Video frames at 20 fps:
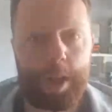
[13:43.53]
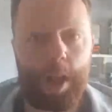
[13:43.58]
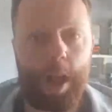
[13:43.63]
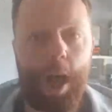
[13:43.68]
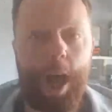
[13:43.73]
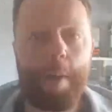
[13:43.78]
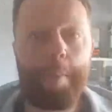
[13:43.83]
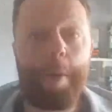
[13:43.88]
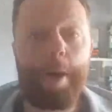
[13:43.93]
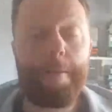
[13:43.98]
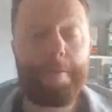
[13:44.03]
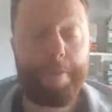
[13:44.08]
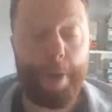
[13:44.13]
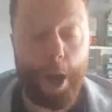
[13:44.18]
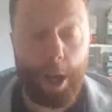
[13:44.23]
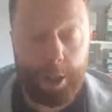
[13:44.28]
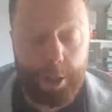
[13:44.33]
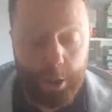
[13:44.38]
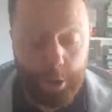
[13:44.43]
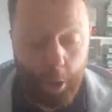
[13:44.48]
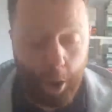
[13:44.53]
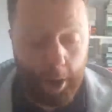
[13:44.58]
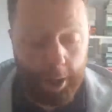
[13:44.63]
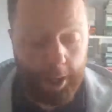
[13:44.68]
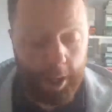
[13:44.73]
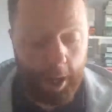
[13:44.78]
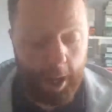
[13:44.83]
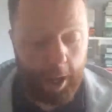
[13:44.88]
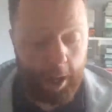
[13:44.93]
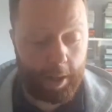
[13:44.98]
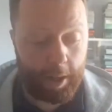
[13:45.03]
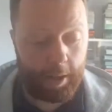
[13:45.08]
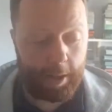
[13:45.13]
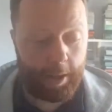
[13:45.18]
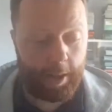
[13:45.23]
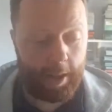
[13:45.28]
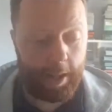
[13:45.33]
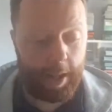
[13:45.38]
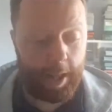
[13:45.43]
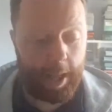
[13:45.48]
My third striker
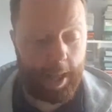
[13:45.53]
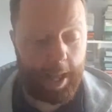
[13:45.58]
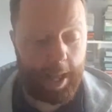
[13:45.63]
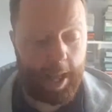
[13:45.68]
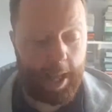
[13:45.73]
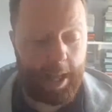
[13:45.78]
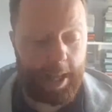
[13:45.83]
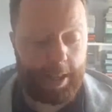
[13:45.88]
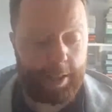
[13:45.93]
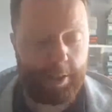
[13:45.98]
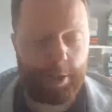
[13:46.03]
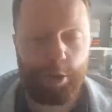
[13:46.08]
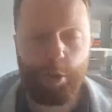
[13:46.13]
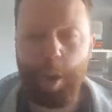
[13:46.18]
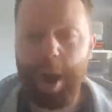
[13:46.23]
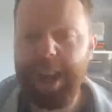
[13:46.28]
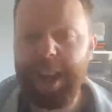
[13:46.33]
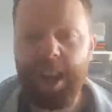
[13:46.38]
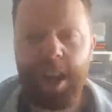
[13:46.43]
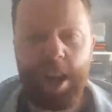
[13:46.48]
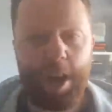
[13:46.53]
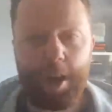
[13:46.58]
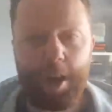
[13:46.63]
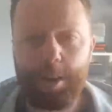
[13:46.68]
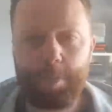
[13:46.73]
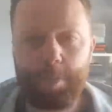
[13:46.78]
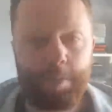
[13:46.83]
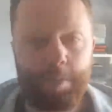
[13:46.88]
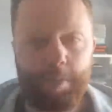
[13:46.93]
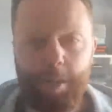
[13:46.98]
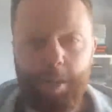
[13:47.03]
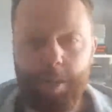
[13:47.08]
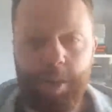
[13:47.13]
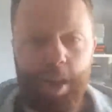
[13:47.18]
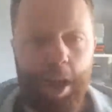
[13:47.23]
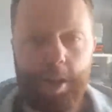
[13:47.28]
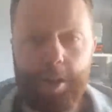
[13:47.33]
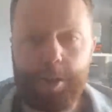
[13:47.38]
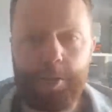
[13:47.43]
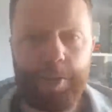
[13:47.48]
is Cuellar,
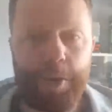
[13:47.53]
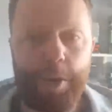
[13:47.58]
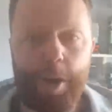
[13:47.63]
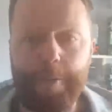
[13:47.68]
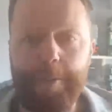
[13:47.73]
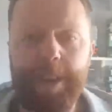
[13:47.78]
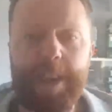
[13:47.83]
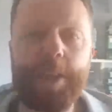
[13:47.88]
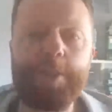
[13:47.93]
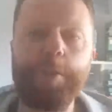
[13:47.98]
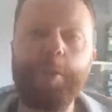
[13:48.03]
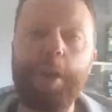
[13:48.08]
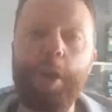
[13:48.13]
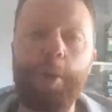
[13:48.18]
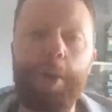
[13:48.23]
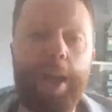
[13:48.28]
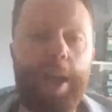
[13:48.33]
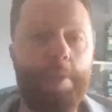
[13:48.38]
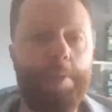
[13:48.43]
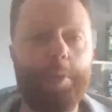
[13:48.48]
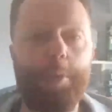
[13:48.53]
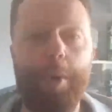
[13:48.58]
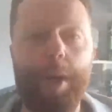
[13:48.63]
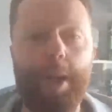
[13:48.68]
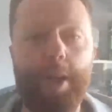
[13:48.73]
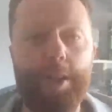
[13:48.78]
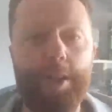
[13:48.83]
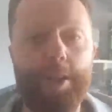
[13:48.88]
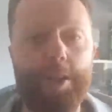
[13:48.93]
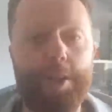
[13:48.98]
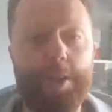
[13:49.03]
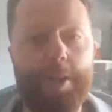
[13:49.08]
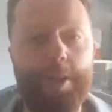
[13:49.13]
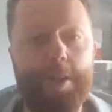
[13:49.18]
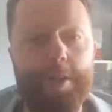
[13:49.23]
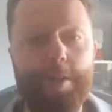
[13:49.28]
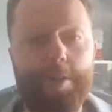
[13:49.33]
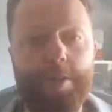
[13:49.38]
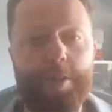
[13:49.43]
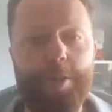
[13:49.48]
Huddersfield. I think he's on loan at Ipswich.
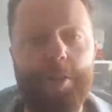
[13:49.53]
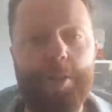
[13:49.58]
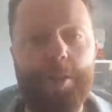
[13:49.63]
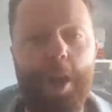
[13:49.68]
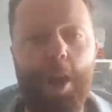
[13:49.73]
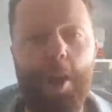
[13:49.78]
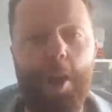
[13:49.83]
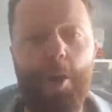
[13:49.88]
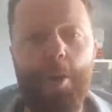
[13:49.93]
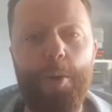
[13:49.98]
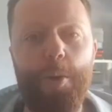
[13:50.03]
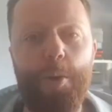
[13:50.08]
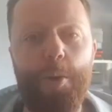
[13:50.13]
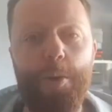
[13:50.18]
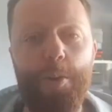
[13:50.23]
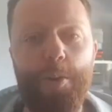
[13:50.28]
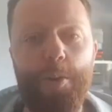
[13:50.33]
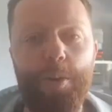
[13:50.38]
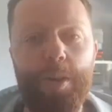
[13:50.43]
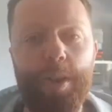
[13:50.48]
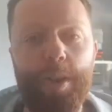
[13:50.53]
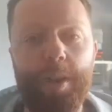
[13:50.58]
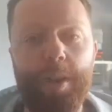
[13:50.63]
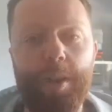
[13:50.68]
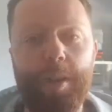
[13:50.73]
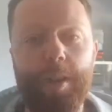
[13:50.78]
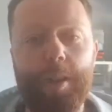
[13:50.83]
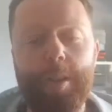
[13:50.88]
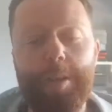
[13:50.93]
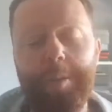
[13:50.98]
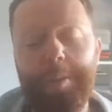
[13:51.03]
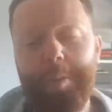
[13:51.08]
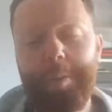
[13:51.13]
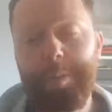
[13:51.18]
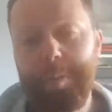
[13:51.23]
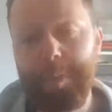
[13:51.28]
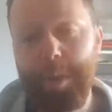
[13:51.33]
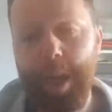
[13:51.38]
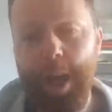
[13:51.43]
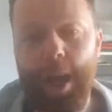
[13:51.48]
So,
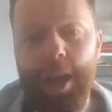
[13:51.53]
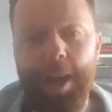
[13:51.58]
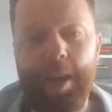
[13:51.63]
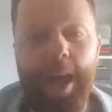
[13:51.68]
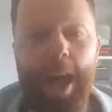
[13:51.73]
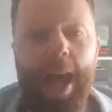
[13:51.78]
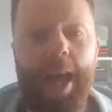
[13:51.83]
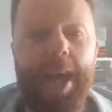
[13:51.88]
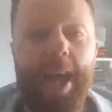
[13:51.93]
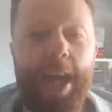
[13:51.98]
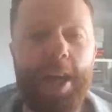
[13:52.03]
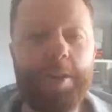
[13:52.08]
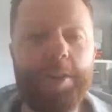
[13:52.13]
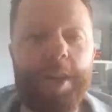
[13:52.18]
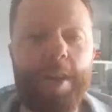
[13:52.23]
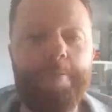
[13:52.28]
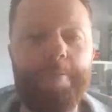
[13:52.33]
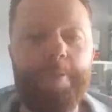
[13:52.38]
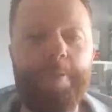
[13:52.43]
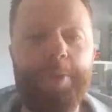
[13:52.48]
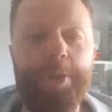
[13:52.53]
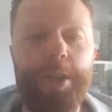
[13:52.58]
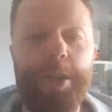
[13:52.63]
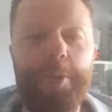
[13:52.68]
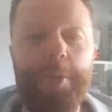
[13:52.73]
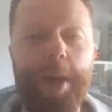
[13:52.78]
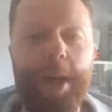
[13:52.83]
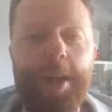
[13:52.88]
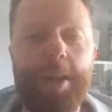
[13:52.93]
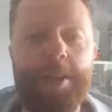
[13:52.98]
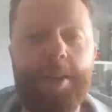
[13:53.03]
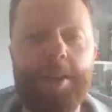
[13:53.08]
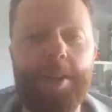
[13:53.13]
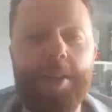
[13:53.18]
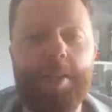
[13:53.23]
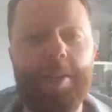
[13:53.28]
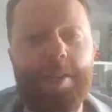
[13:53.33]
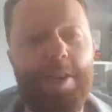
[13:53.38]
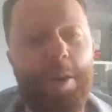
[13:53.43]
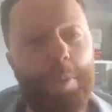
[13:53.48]
yeah, 8 out of 10 from
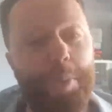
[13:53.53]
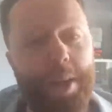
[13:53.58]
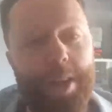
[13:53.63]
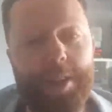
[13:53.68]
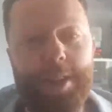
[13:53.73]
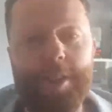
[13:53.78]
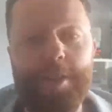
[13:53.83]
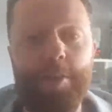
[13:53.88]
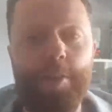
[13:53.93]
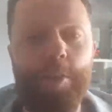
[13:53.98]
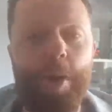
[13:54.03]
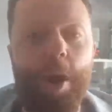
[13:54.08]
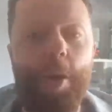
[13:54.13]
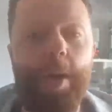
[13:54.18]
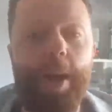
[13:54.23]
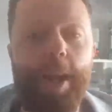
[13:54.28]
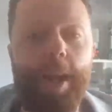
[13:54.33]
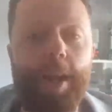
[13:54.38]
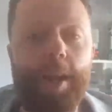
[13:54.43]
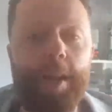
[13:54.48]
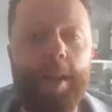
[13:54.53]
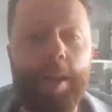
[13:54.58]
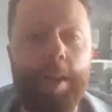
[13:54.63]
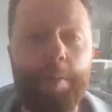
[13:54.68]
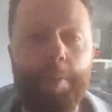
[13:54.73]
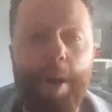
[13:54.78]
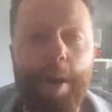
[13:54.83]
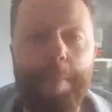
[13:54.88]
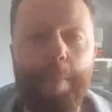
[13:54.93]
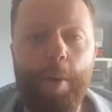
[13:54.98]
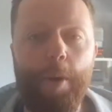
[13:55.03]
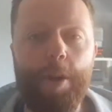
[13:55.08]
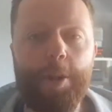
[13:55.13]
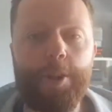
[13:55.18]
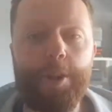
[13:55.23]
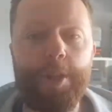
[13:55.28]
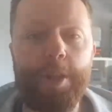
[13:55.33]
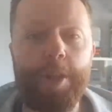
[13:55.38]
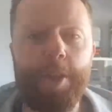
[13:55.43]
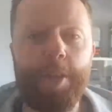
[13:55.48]
G-Wiz. Tompkins is a worry. Brett
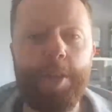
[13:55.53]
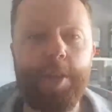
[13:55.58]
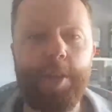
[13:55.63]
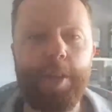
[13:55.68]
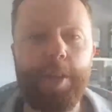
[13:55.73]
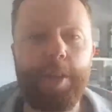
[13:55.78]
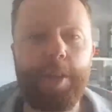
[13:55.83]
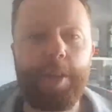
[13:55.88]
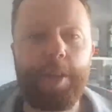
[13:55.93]
Mollison,